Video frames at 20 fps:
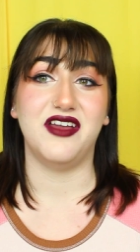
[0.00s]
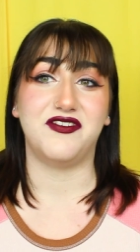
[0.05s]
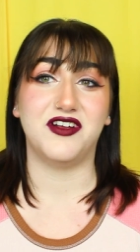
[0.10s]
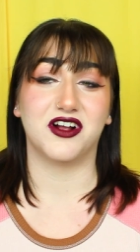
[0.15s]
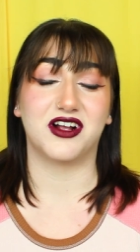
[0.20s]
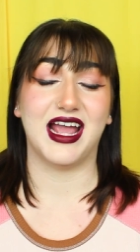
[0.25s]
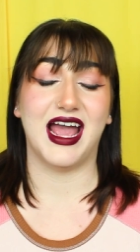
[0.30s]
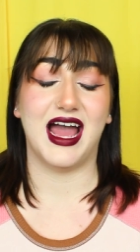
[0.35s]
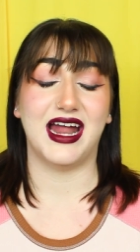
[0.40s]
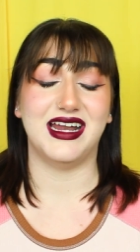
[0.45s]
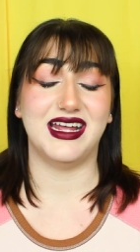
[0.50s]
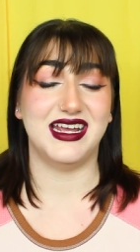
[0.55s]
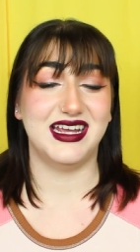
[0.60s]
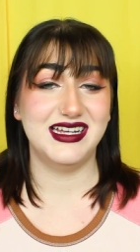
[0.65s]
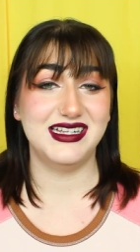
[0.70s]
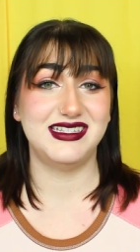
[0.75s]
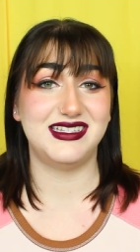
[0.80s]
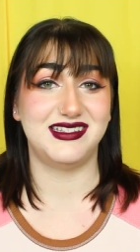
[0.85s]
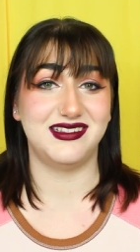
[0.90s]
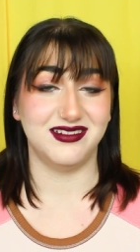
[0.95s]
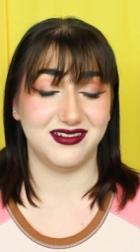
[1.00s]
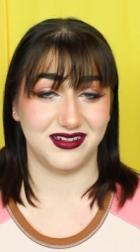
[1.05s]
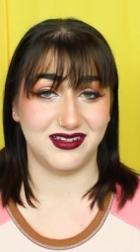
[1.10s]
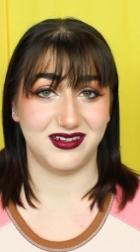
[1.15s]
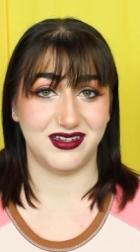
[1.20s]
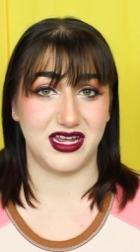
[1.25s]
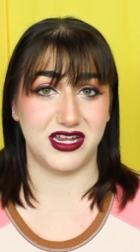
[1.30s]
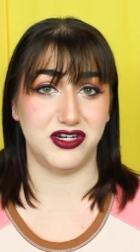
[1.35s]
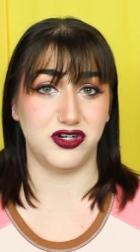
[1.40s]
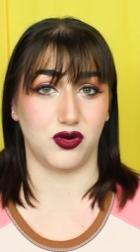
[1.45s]
If your cat is
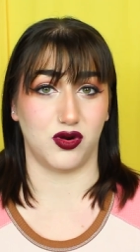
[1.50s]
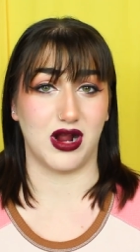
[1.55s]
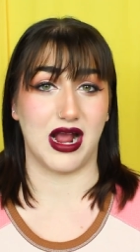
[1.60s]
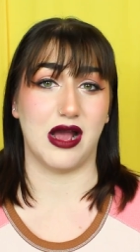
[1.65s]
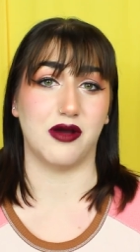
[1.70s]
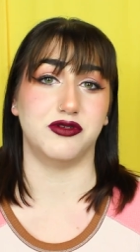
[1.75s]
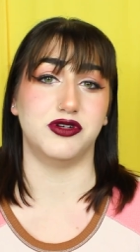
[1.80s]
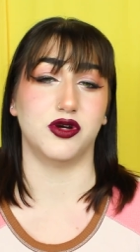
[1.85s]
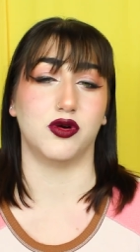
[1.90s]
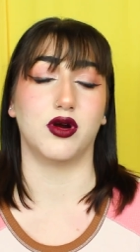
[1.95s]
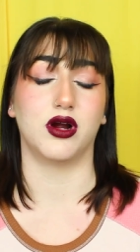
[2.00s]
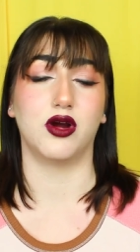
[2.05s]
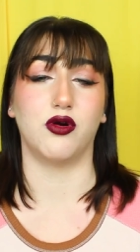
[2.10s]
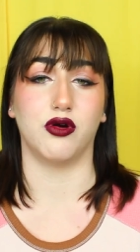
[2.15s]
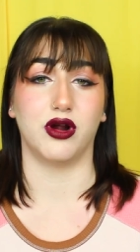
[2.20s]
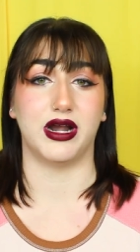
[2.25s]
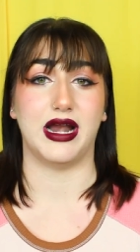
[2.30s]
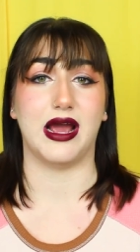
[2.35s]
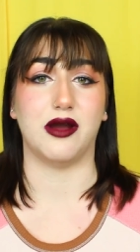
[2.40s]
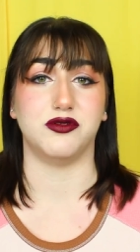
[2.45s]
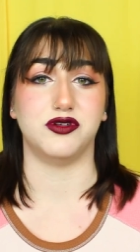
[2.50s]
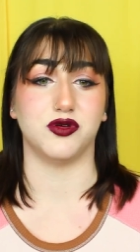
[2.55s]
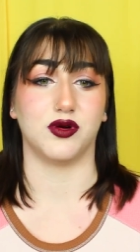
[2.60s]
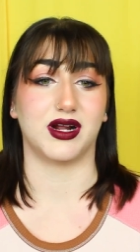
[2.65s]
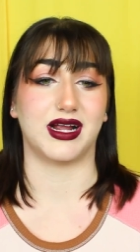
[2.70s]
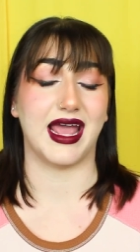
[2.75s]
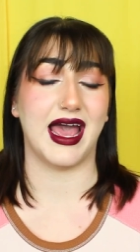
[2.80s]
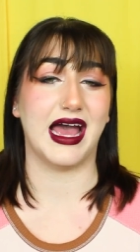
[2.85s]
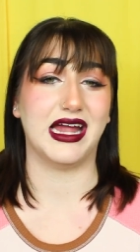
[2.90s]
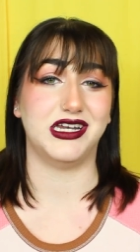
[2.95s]
indoor outdoor or an
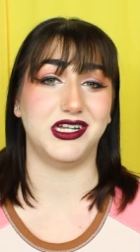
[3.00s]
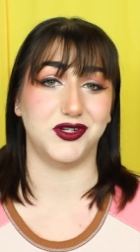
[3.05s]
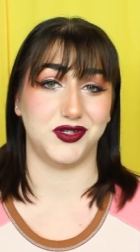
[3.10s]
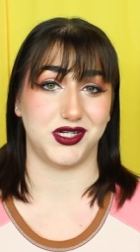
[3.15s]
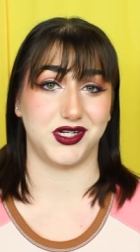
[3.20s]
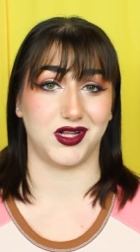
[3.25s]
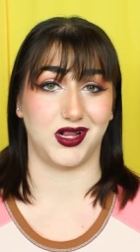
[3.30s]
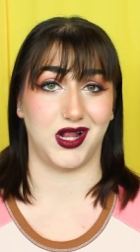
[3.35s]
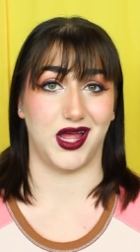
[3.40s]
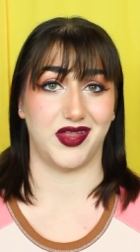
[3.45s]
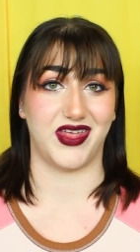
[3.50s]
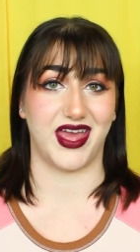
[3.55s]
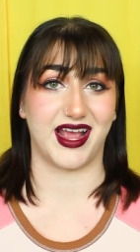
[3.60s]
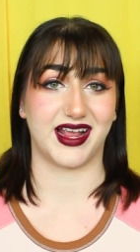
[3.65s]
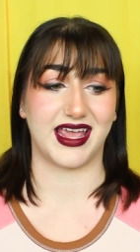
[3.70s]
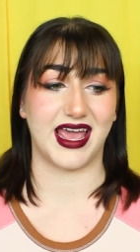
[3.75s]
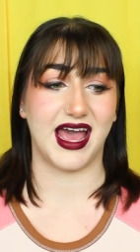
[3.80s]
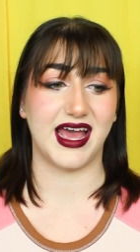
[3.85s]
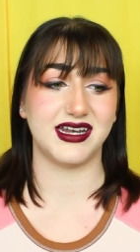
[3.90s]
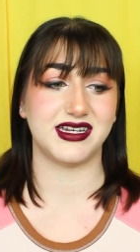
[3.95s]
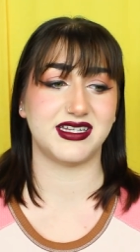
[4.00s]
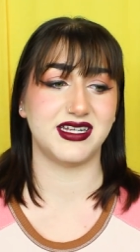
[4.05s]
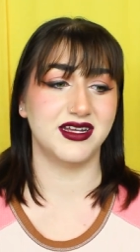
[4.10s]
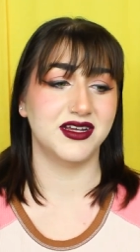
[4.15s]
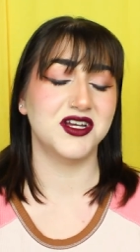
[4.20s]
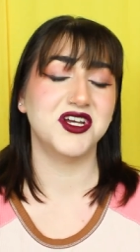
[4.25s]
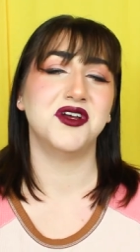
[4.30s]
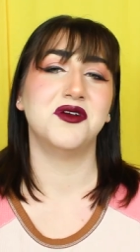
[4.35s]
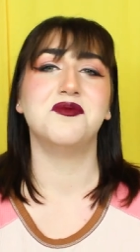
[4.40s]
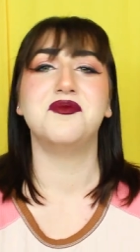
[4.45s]
outdoor cat and you declaw that cat,
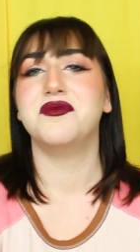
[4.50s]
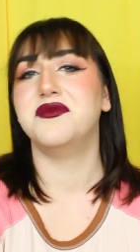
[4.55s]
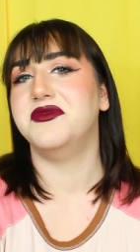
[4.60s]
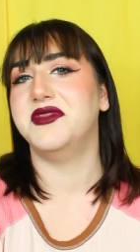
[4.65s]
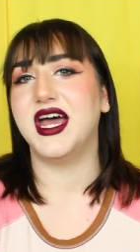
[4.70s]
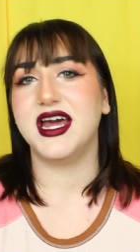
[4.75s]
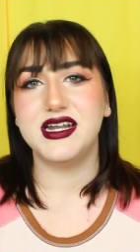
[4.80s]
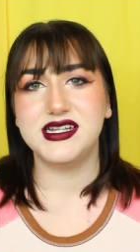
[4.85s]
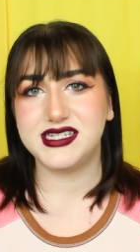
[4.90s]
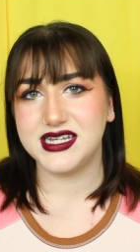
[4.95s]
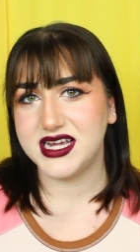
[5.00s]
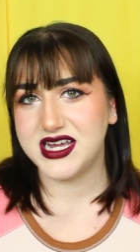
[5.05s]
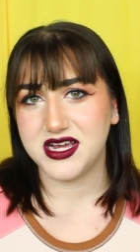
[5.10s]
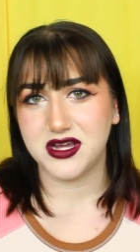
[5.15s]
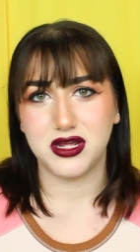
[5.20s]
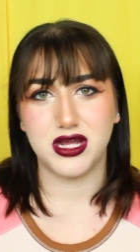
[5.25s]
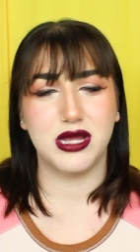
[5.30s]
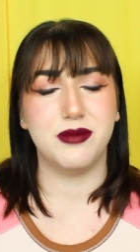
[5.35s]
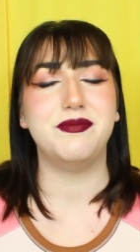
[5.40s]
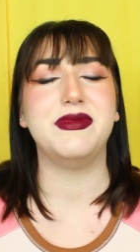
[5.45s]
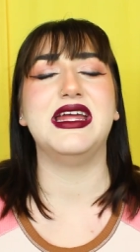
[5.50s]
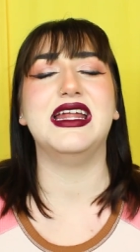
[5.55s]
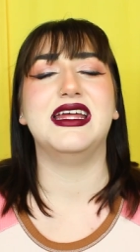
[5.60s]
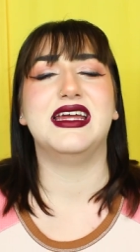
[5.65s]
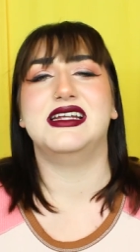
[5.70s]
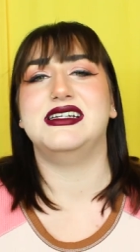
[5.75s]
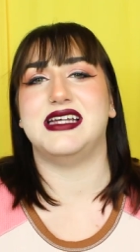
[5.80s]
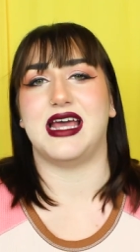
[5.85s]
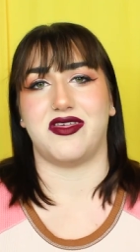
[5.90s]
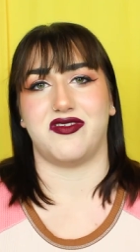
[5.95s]
that is a
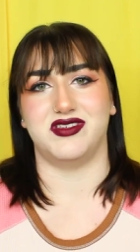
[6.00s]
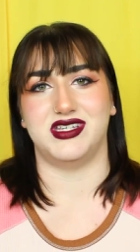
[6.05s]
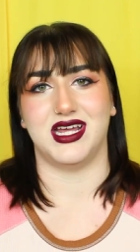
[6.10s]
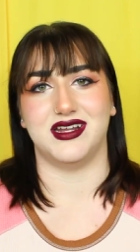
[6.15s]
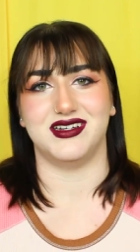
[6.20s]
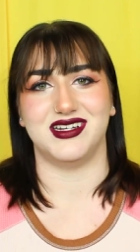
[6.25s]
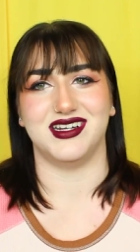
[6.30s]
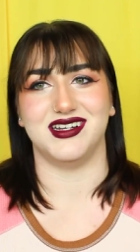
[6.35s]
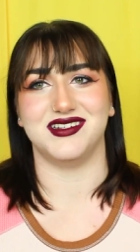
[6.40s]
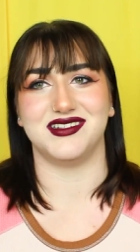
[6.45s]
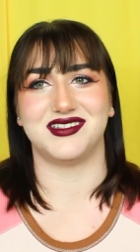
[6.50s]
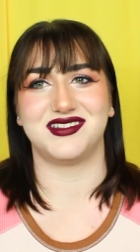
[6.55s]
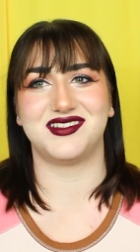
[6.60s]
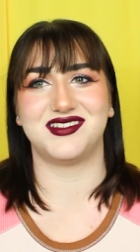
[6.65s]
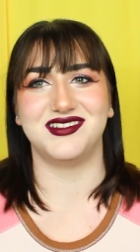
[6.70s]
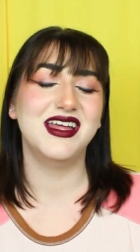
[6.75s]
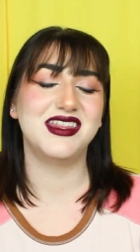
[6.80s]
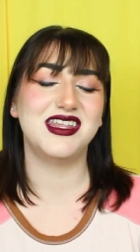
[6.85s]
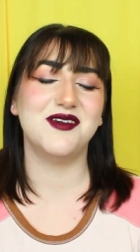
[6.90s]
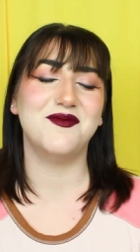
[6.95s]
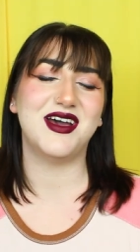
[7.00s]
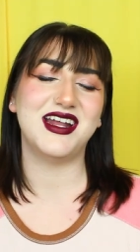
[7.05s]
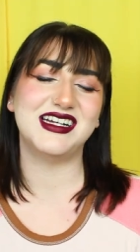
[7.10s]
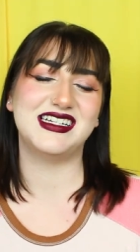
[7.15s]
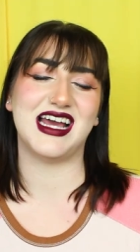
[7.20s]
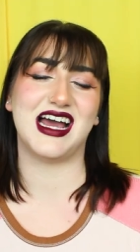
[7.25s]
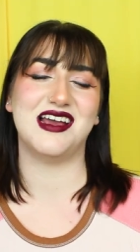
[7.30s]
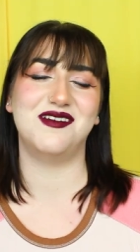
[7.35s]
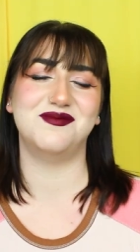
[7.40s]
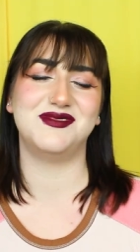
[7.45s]
immediate death sentence. The amount of
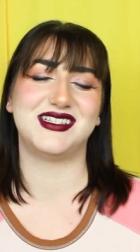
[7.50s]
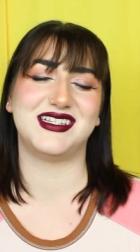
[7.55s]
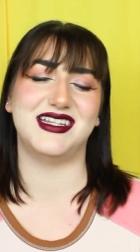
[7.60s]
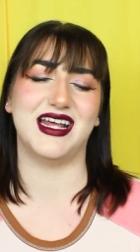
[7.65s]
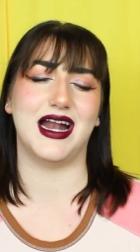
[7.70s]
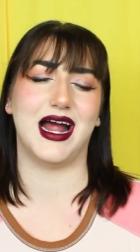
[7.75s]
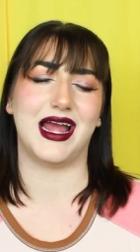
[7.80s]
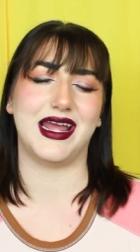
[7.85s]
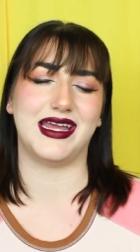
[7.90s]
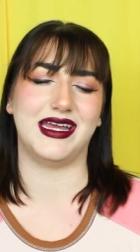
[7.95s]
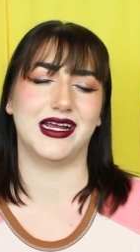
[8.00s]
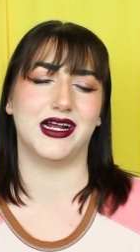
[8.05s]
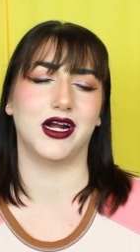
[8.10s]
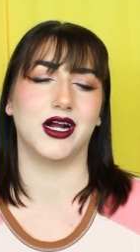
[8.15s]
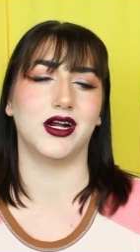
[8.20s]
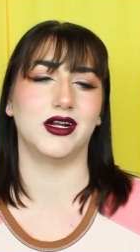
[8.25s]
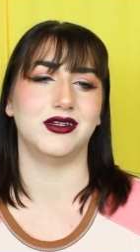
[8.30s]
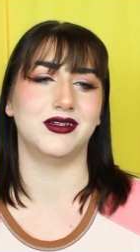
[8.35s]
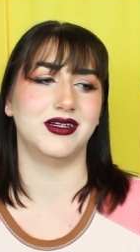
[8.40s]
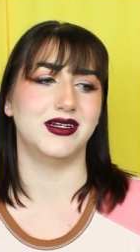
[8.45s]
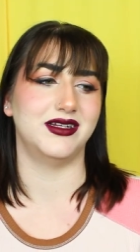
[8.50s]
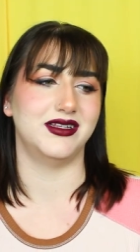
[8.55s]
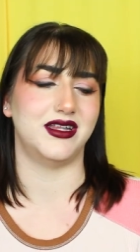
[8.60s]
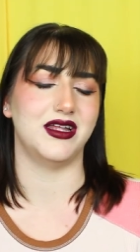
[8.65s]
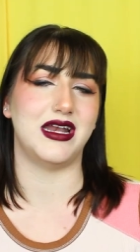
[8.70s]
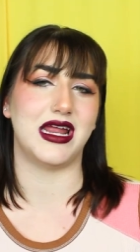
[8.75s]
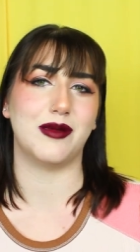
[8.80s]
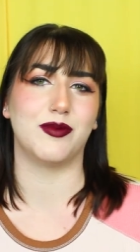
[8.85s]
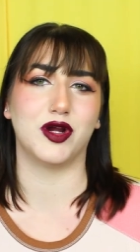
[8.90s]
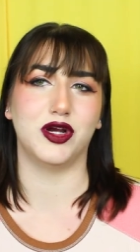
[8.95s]
times that I hear
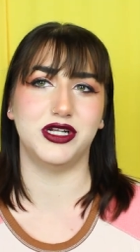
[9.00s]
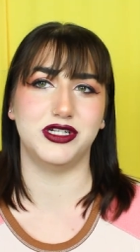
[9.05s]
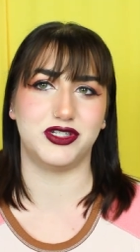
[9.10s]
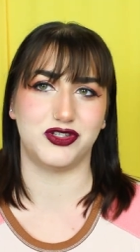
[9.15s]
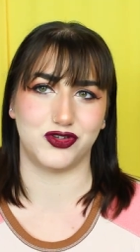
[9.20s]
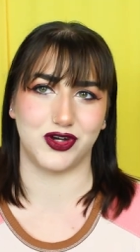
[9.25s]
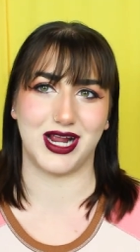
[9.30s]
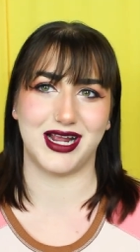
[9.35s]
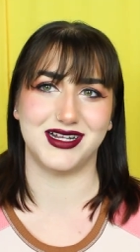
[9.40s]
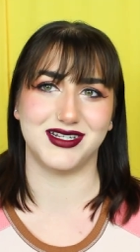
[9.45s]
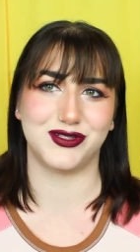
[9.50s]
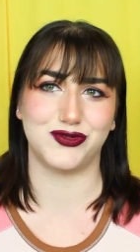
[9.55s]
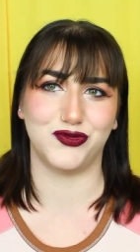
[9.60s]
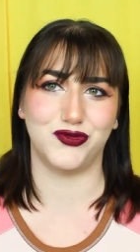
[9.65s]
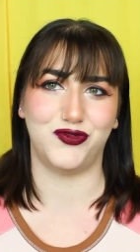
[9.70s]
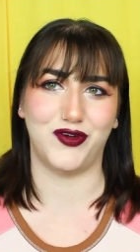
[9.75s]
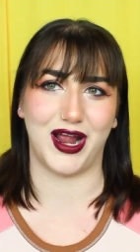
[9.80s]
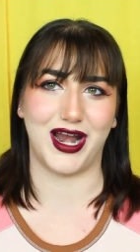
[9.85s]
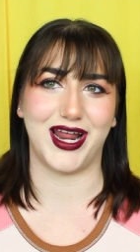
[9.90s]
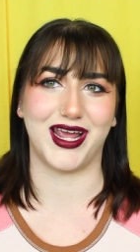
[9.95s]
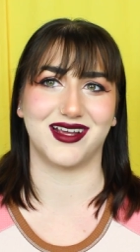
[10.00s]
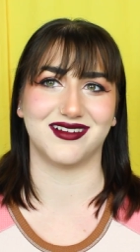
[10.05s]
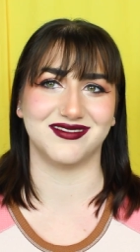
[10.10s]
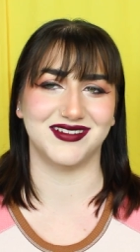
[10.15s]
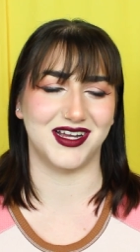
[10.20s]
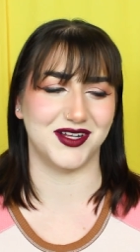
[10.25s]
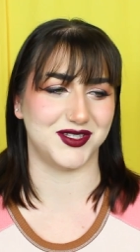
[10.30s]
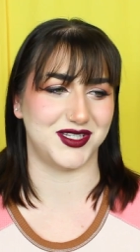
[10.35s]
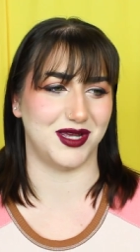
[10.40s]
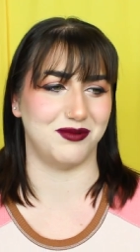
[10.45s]
the neighborhood strays fighting
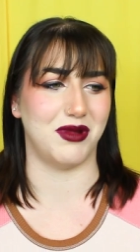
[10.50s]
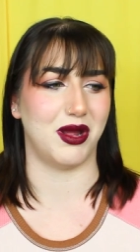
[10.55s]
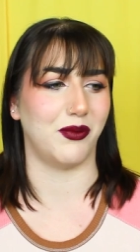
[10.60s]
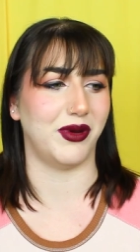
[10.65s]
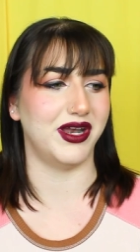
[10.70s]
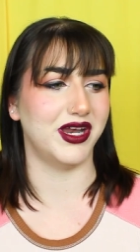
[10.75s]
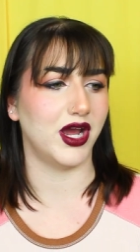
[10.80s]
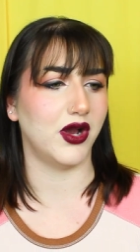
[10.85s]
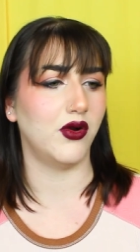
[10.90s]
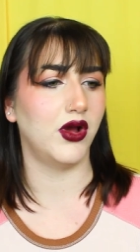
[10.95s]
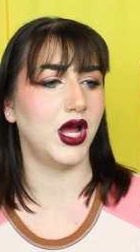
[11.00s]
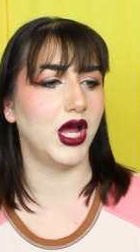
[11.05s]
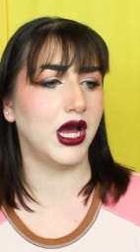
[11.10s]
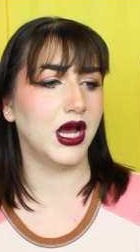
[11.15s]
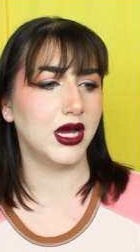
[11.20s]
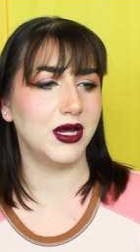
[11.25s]
outside my window,